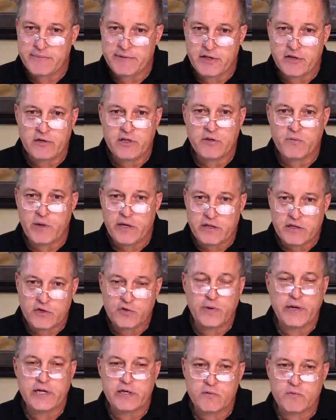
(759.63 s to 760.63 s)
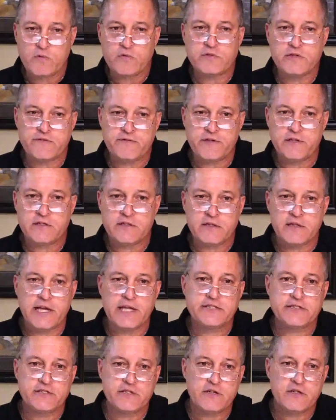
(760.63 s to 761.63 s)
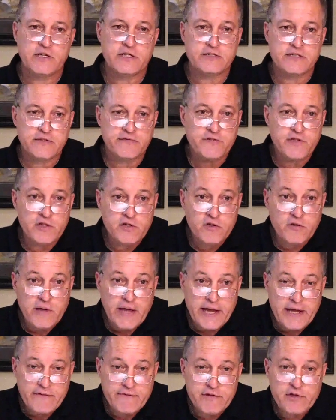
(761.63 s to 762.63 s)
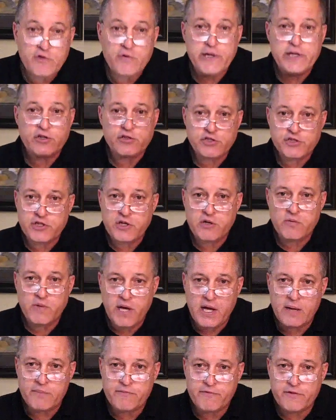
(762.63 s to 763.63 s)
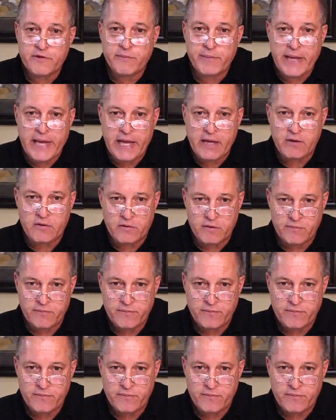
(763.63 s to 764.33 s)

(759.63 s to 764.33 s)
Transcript: The only way the greater won't defeat the lesser is if you don't have the greater show up for the battle.